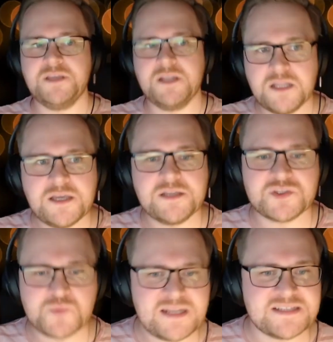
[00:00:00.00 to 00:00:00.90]
you learn
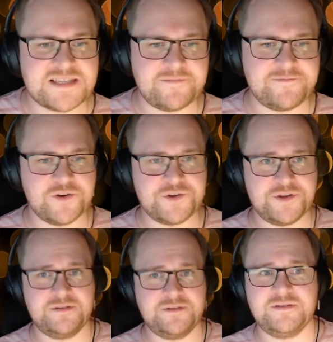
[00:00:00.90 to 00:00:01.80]
as well as have fun.
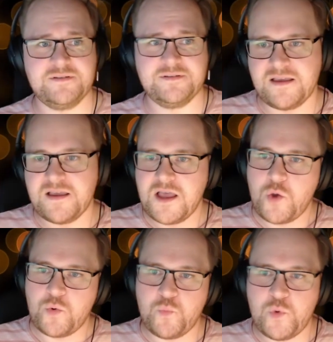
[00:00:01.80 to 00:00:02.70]

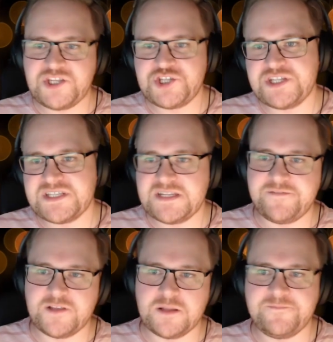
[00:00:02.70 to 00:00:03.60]
Which Disney
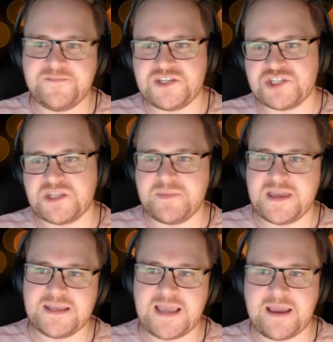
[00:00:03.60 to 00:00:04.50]
film features the
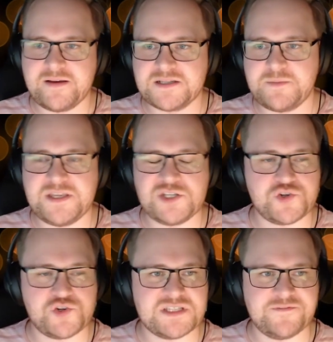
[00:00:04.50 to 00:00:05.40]
main character being
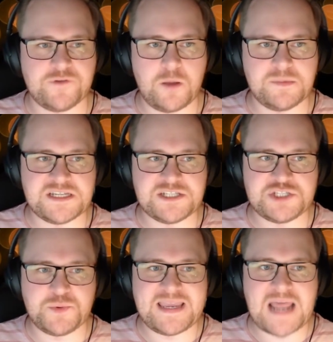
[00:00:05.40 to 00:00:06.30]
transformed
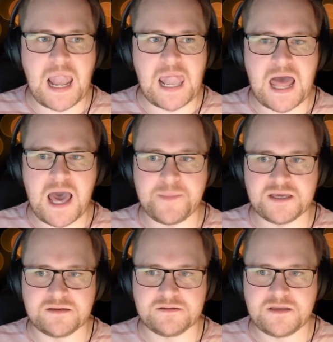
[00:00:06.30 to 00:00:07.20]
into a
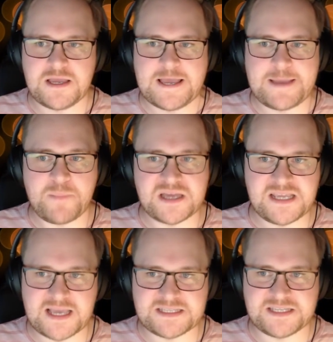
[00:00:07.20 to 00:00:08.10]
llama?
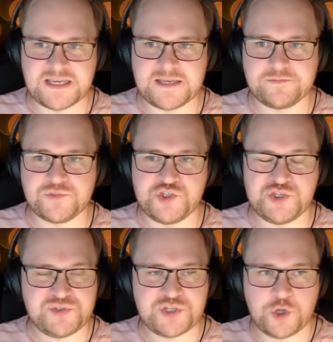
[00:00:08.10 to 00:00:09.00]
Madagascar,
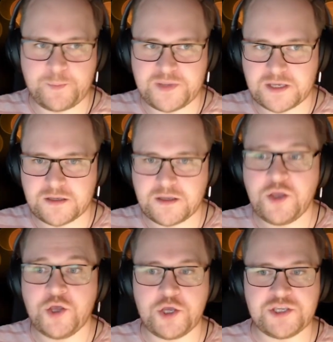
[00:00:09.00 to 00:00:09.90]
Zootopia,
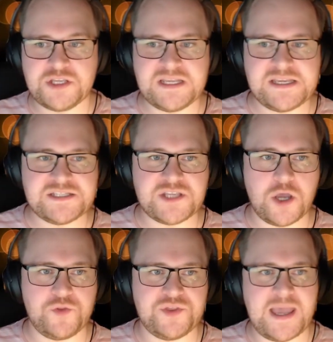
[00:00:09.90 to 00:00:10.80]
Hercules,
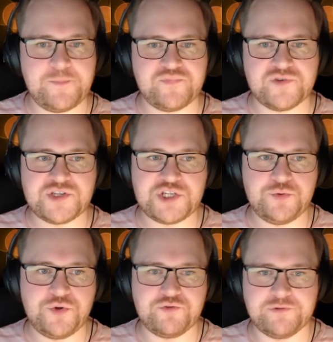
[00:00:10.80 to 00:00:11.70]
or The Emperor's New
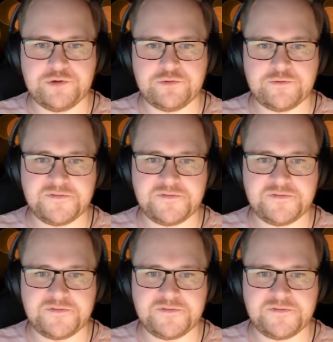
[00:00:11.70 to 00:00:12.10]
Groove?